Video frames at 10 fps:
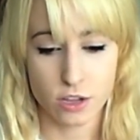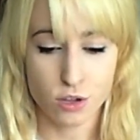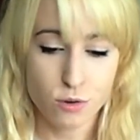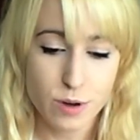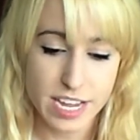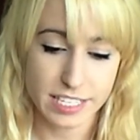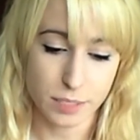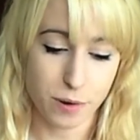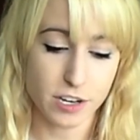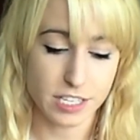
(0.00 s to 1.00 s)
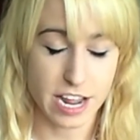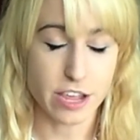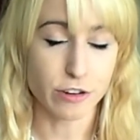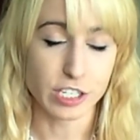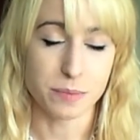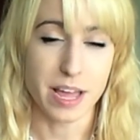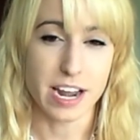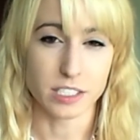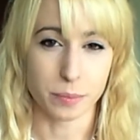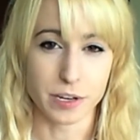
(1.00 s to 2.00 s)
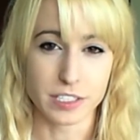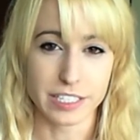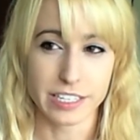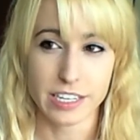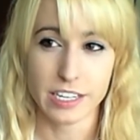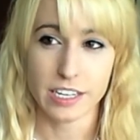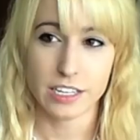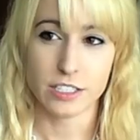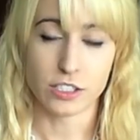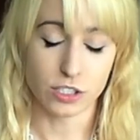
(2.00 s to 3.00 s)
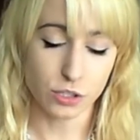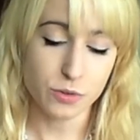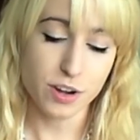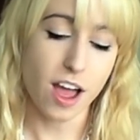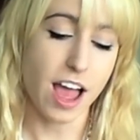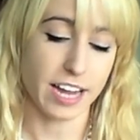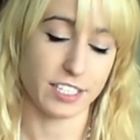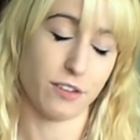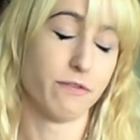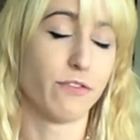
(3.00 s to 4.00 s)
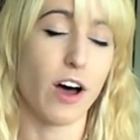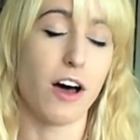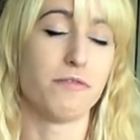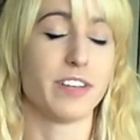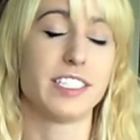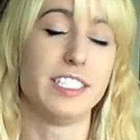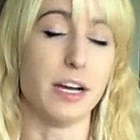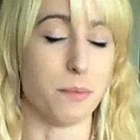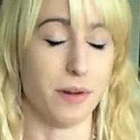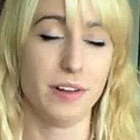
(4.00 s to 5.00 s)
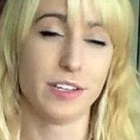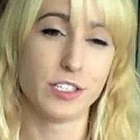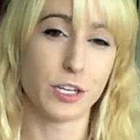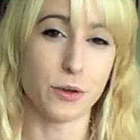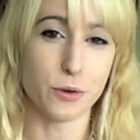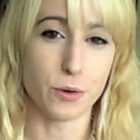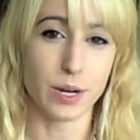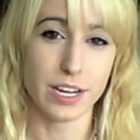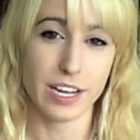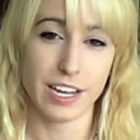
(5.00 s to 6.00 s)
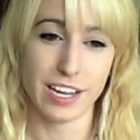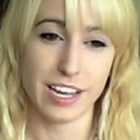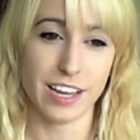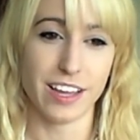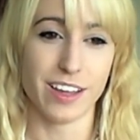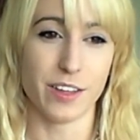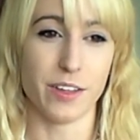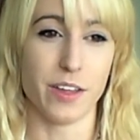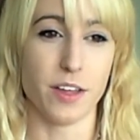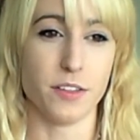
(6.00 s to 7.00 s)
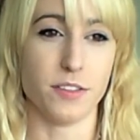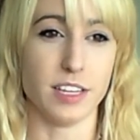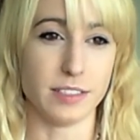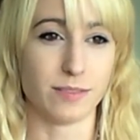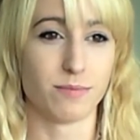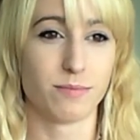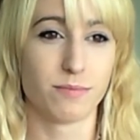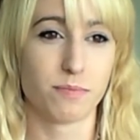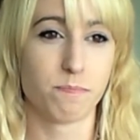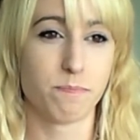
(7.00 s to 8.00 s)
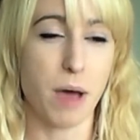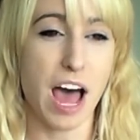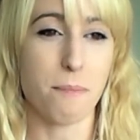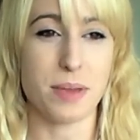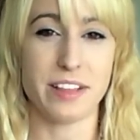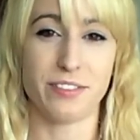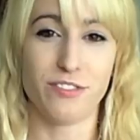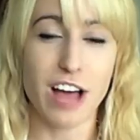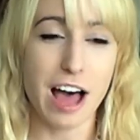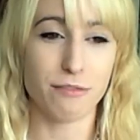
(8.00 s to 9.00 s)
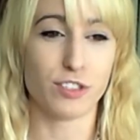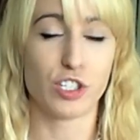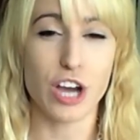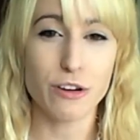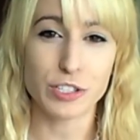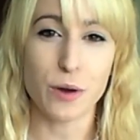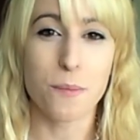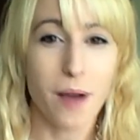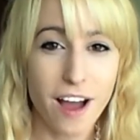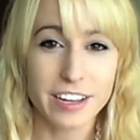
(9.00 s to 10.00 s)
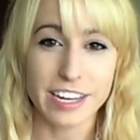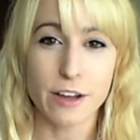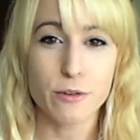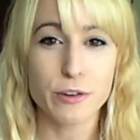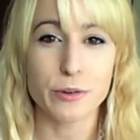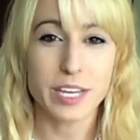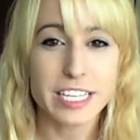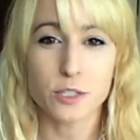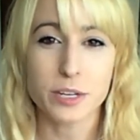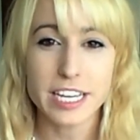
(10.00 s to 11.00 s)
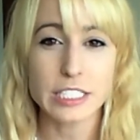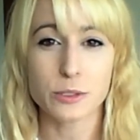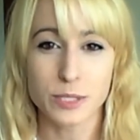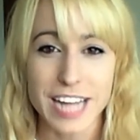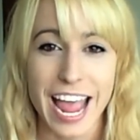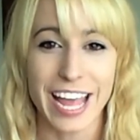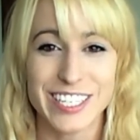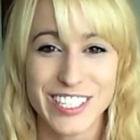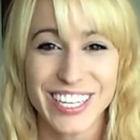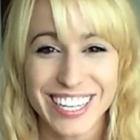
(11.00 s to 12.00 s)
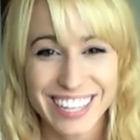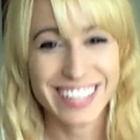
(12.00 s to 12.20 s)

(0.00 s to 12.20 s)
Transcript: who is this person that you just met as a person? Do not fall victim to the puppy love shoujo manga ugu kisu stage.